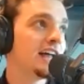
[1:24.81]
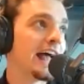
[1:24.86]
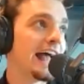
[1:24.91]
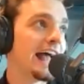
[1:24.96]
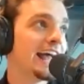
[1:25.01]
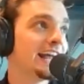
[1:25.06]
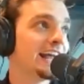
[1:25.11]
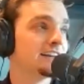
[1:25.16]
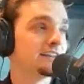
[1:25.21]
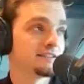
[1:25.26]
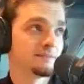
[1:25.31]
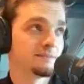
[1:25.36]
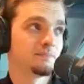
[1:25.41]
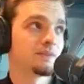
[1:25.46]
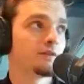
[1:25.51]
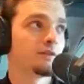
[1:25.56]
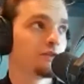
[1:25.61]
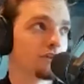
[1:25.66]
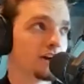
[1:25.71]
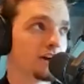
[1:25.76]
And
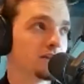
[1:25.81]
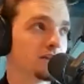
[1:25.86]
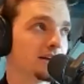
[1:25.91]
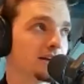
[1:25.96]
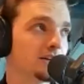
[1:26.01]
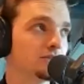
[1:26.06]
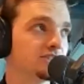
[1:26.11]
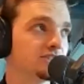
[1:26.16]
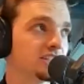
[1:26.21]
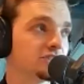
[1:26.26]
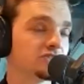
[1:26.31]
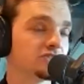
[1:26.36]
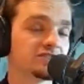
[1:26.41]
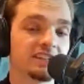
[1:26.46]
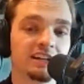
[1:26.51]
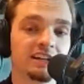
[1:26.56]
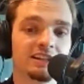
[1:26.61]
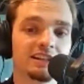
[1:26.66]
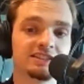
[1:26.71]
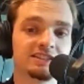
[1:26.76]
for anybody who's
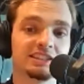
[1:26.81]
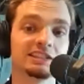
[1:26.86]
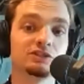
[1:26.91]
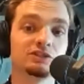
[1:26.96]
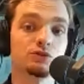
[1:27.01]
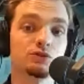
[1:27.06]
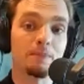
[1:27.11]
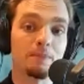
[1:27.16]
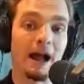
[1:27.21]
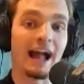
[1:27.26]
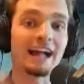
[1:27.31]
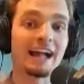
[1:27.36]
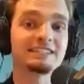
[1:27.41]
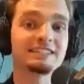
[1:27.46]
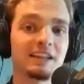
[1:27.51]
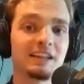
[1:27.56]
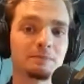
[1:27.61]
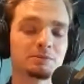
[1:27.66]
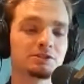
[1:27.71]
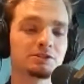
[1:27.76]
interested in listening to past
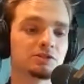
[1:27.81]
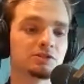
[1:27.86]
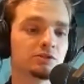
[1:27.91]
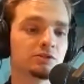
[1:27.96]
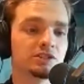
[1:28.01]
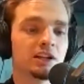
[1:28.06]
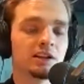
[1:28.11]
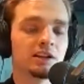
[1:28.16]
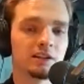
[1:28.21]
episodes,